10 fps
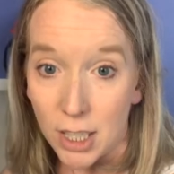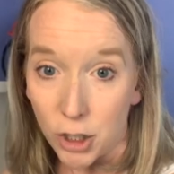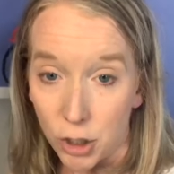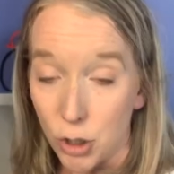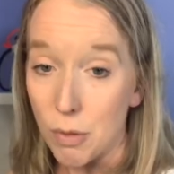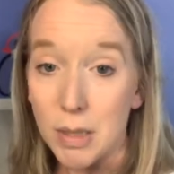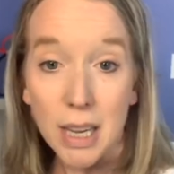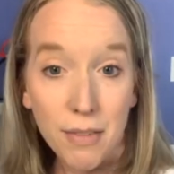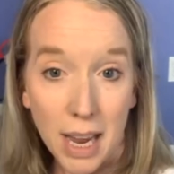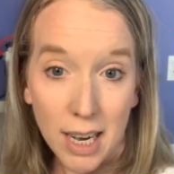groups
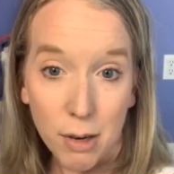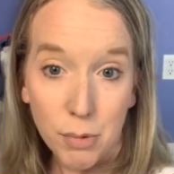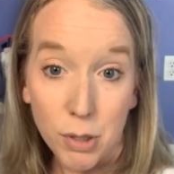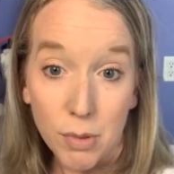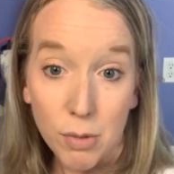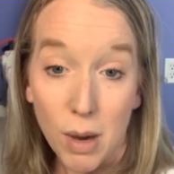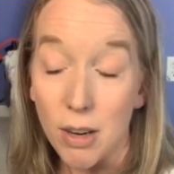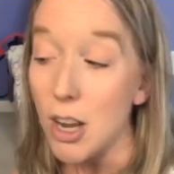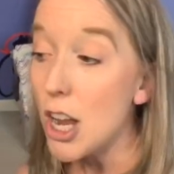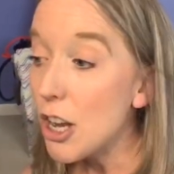if that helps you as
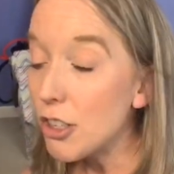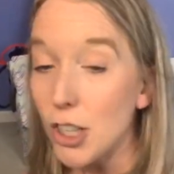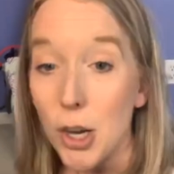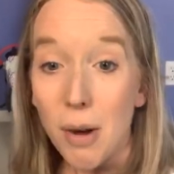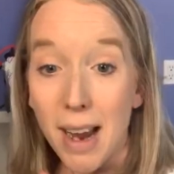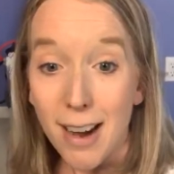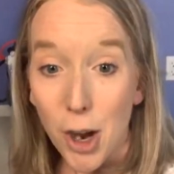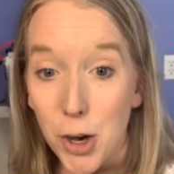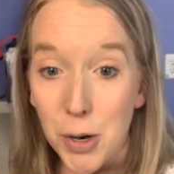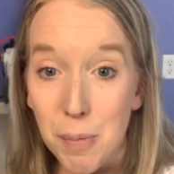well. So I
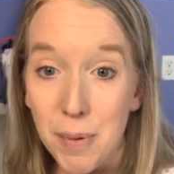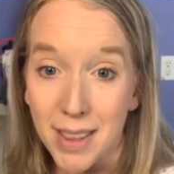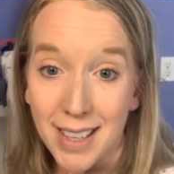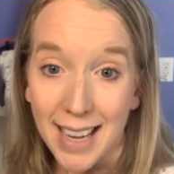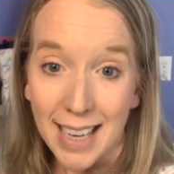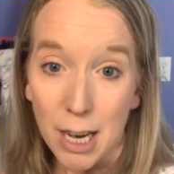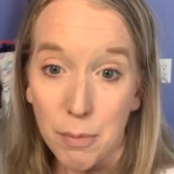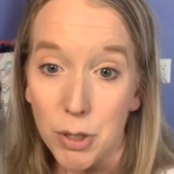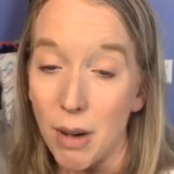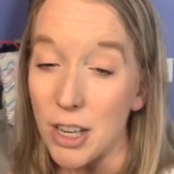hope that
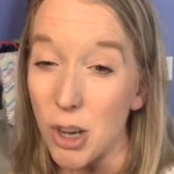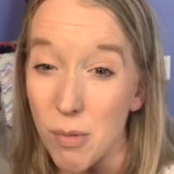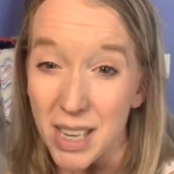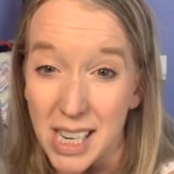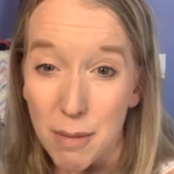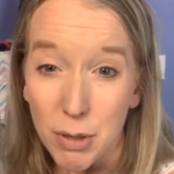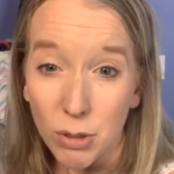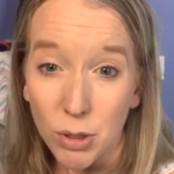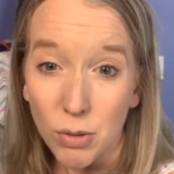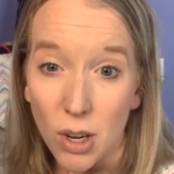helps you. I don't want to keep you
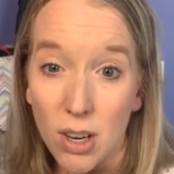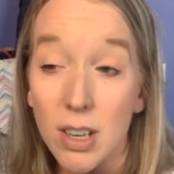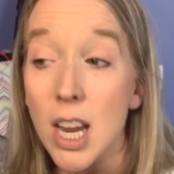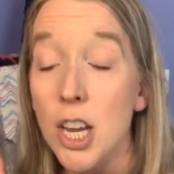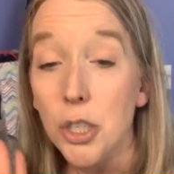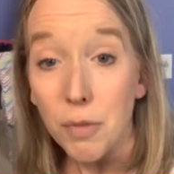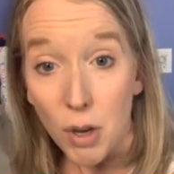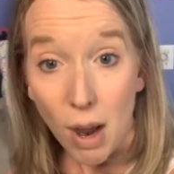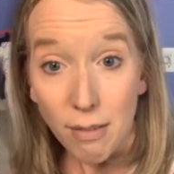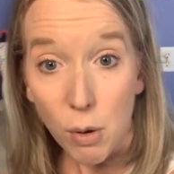too long. So if you
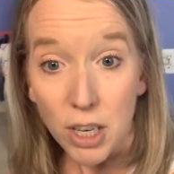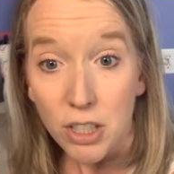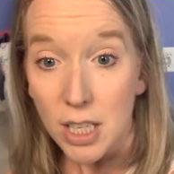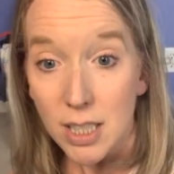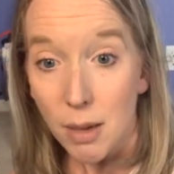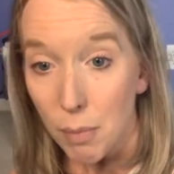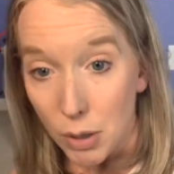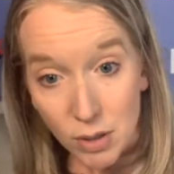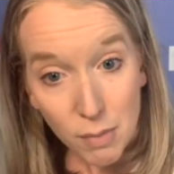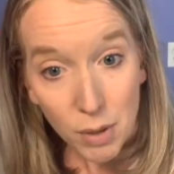have questions,
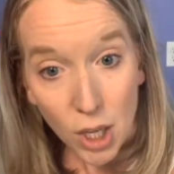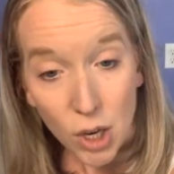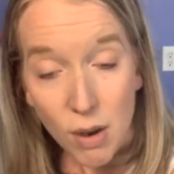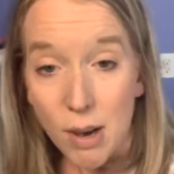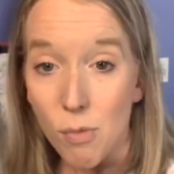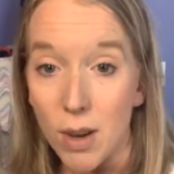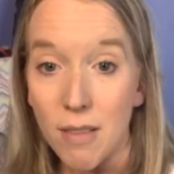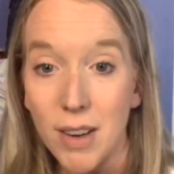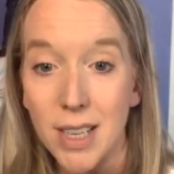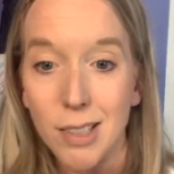post them below and one
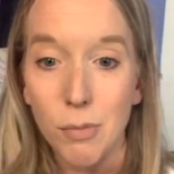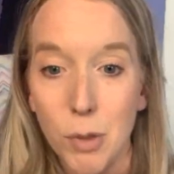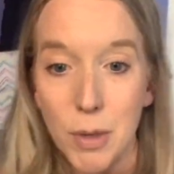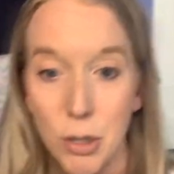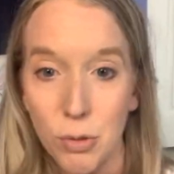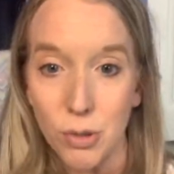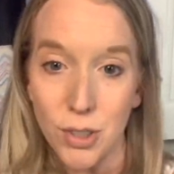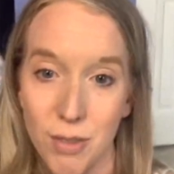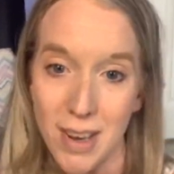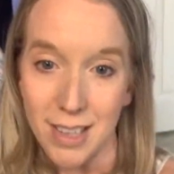of us will be sure
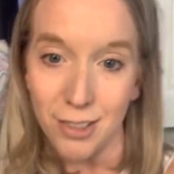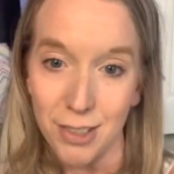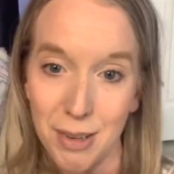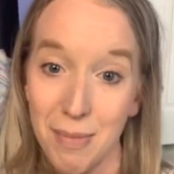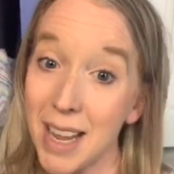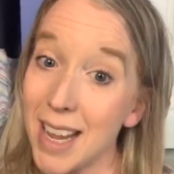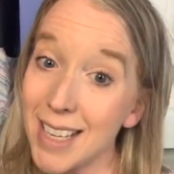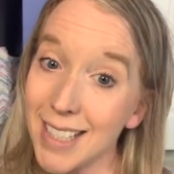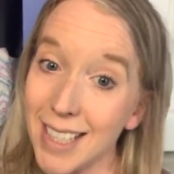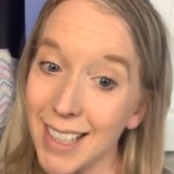to answer them.
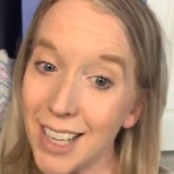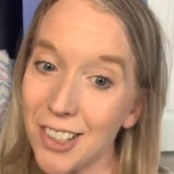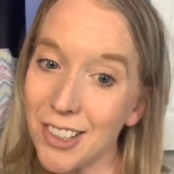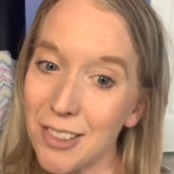See you later.